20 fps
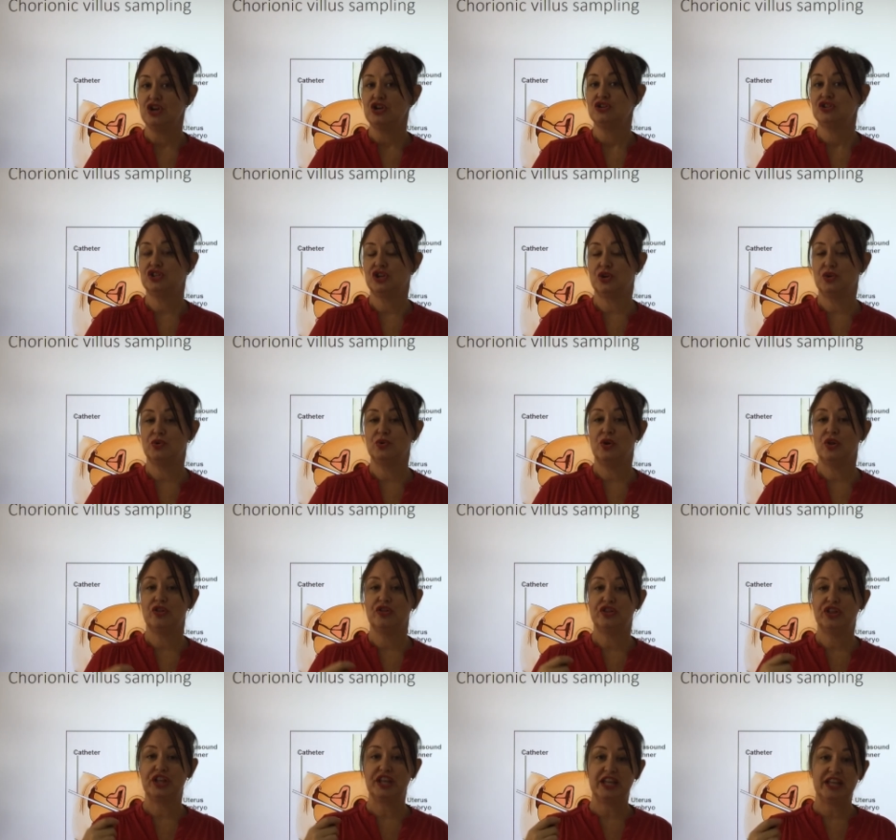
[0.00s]
So
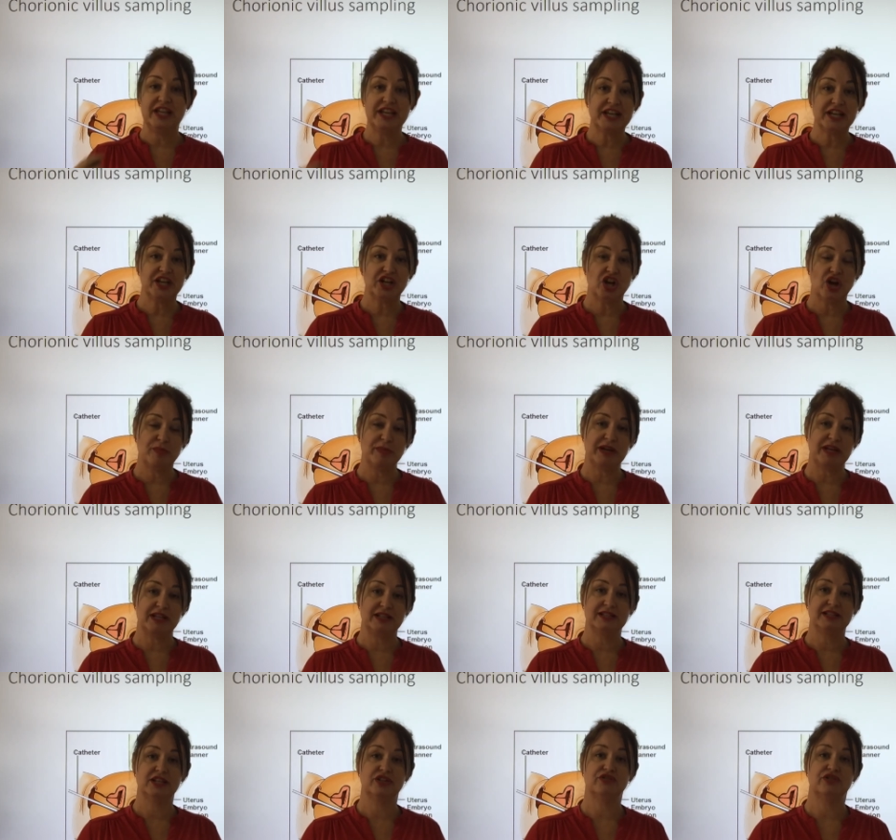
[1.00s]
the economic
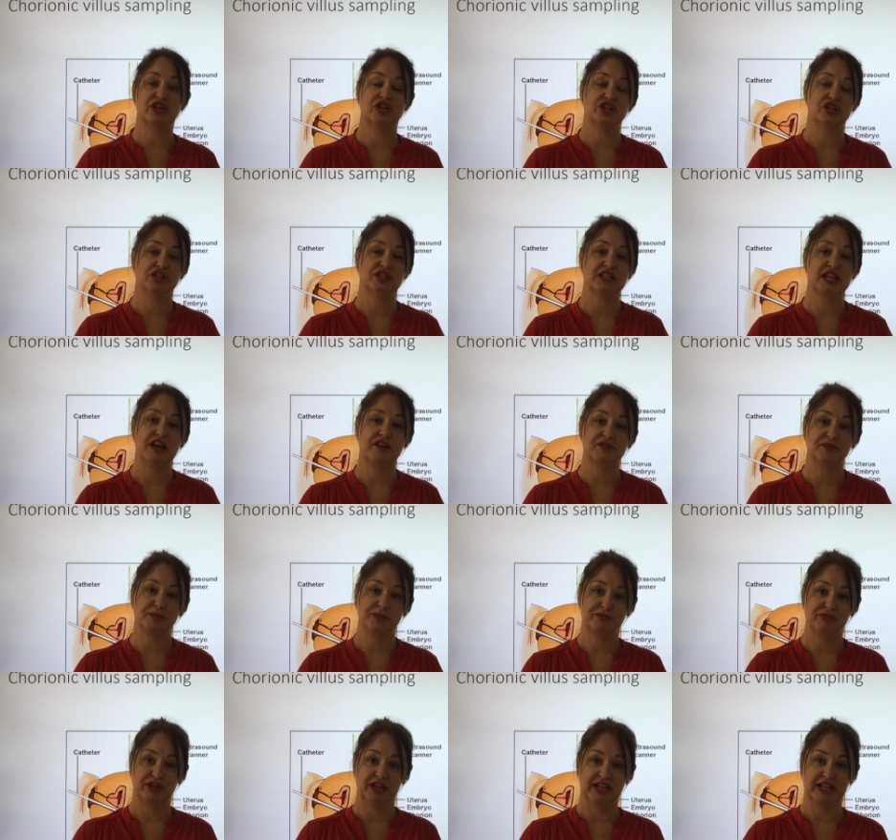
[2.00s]
considerations have to be
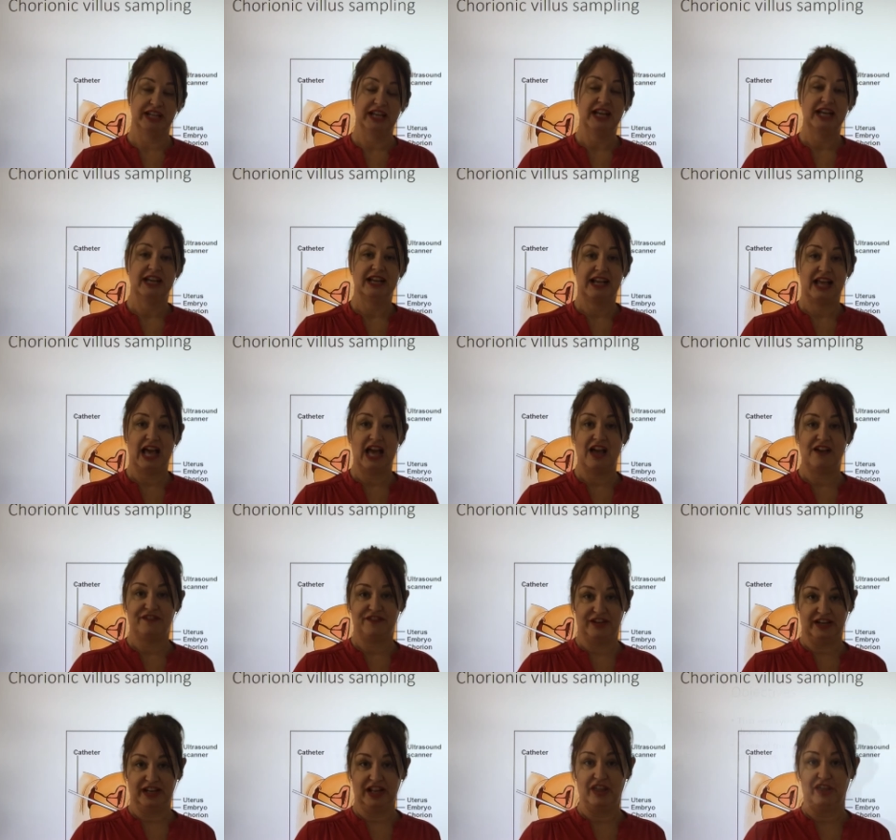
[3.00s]
really
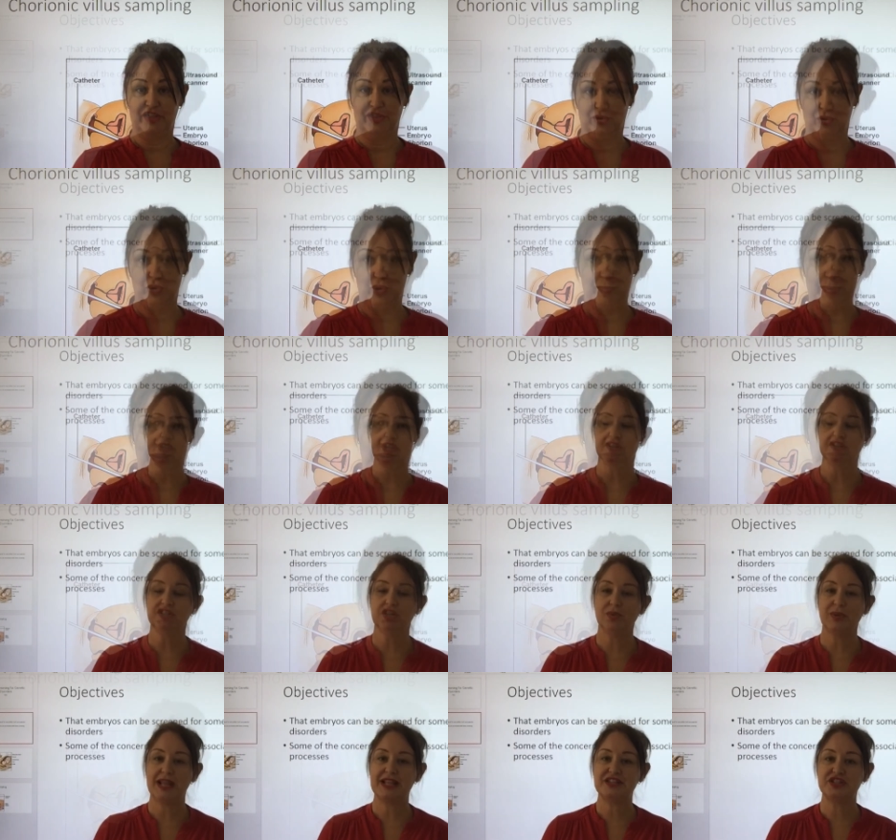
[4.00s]
carefully thought about.
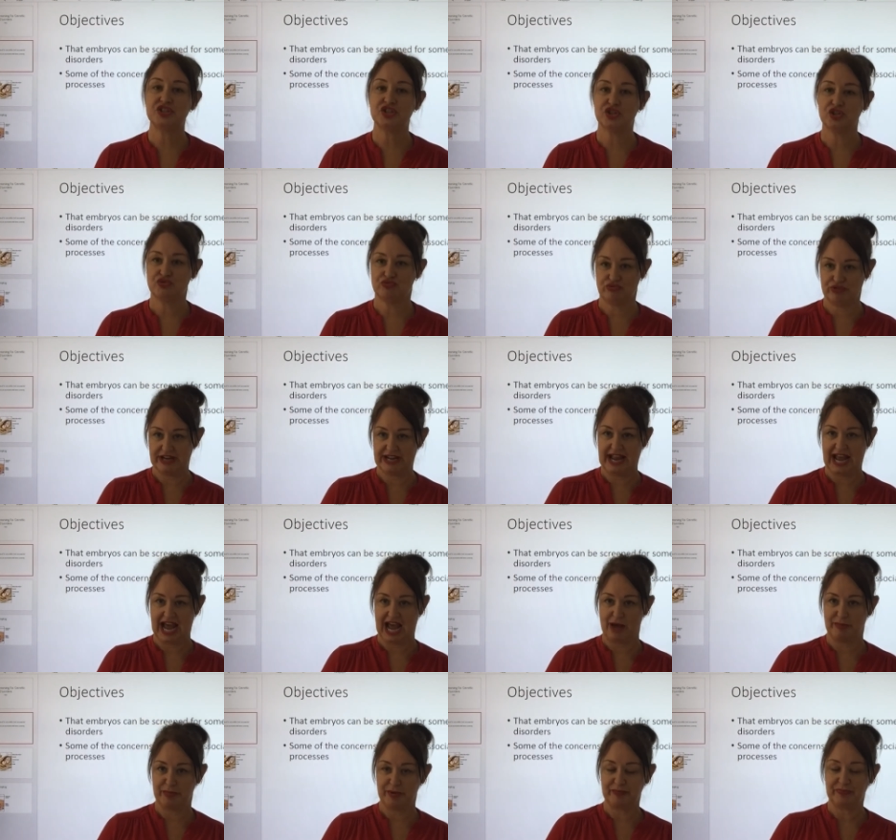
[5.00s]
So let's just
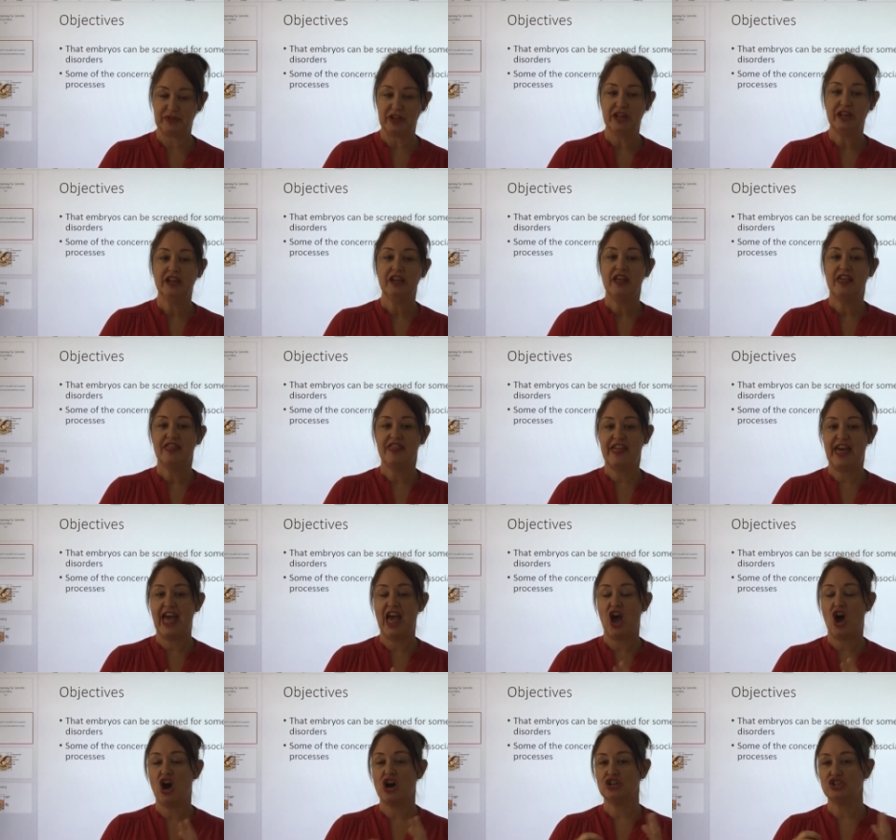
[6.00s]
recap.
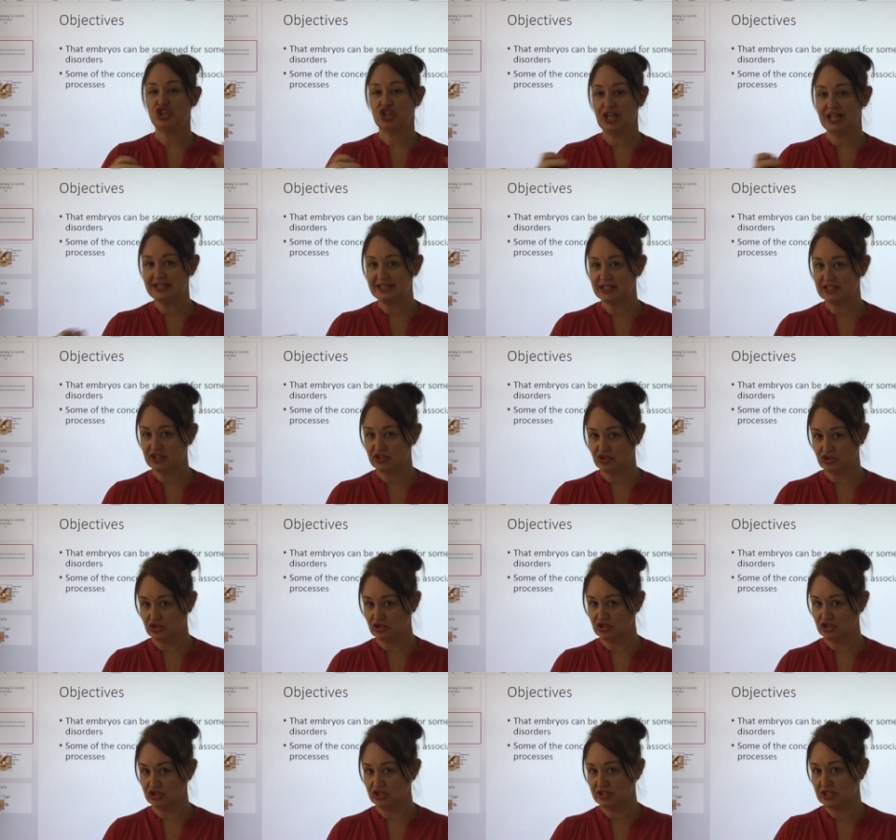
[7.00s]
There are genetic
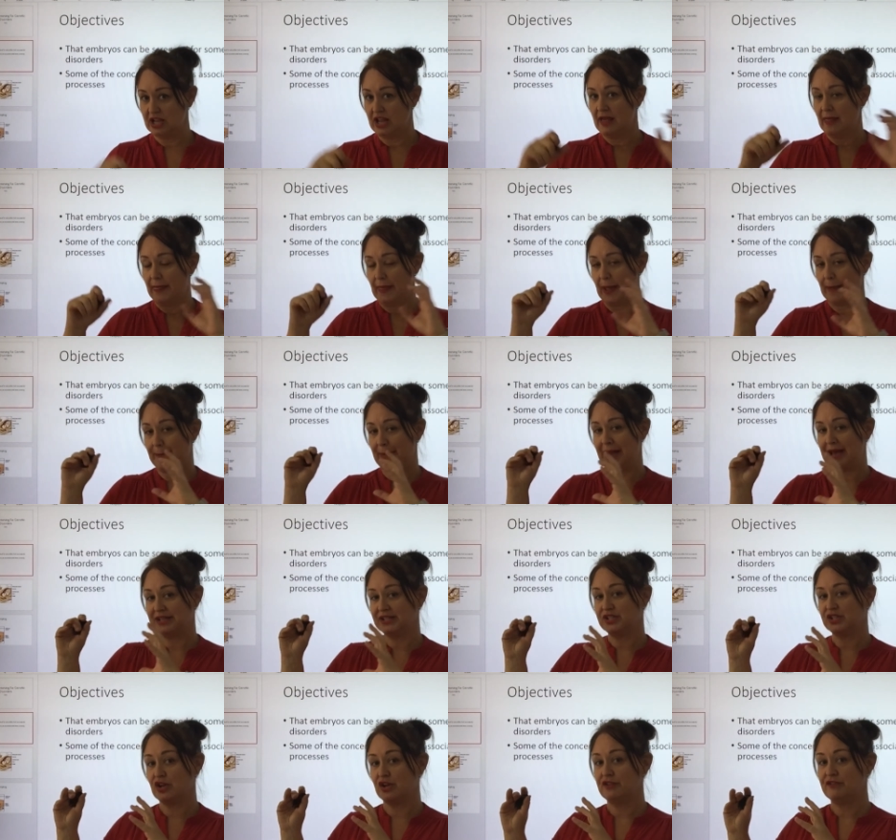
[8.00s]
disorders that are
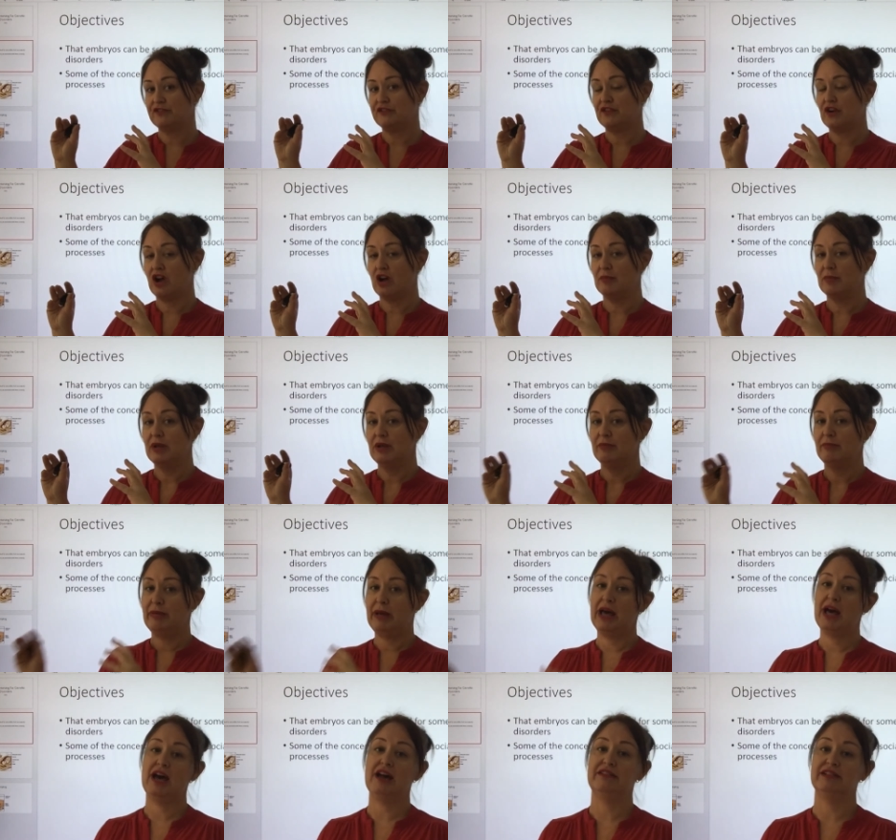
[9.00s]
passed on from
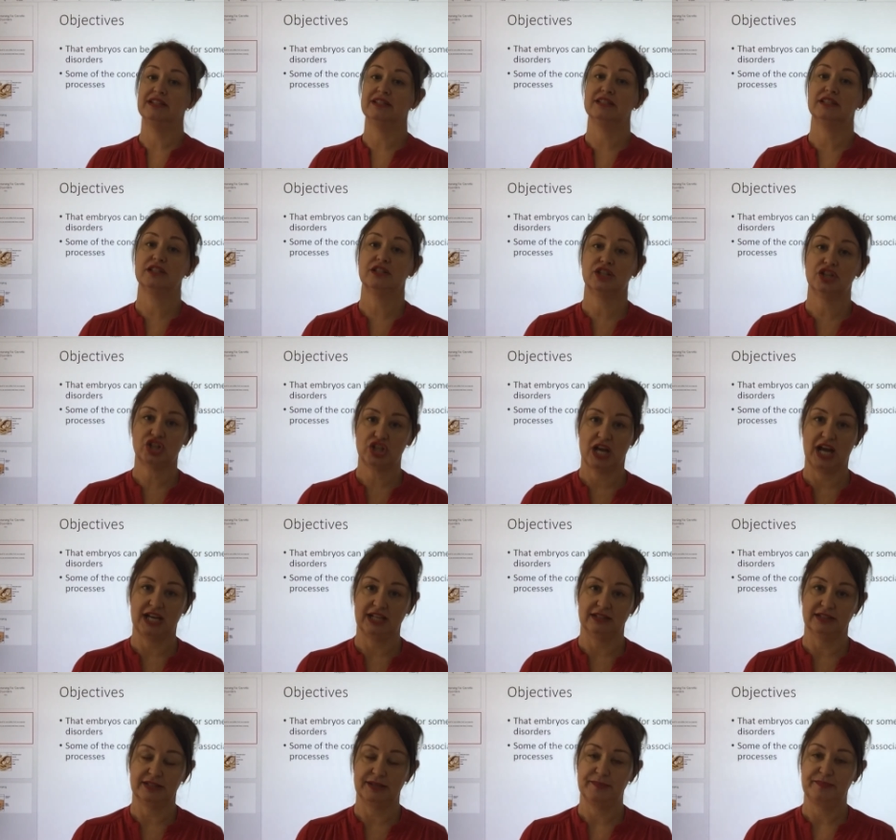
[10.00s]
parent to
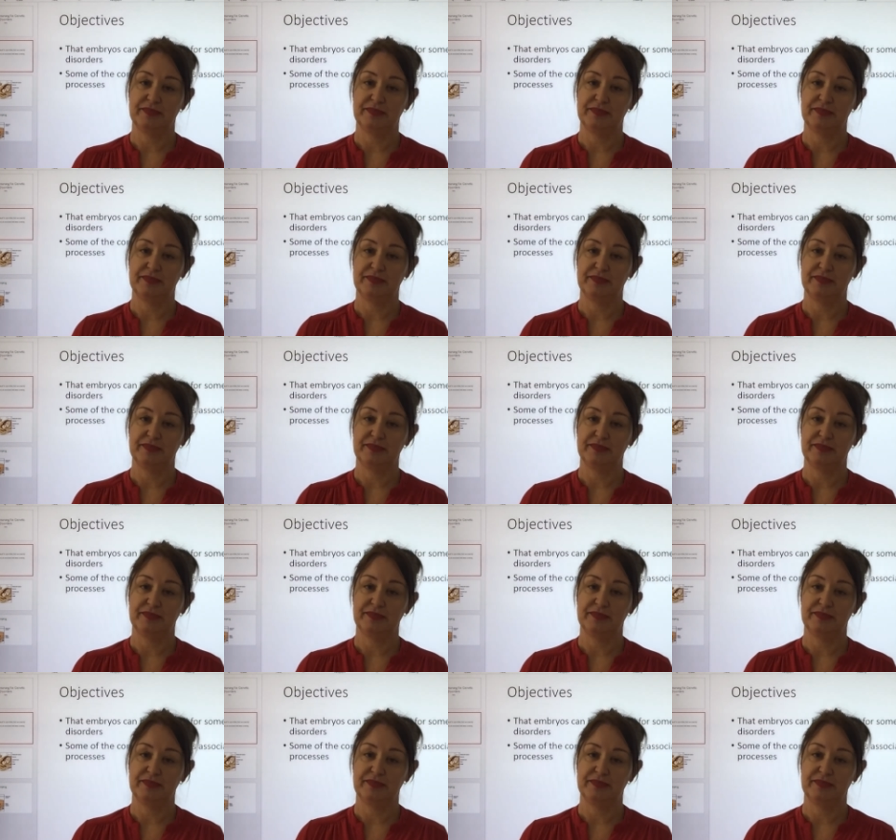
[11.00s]
child.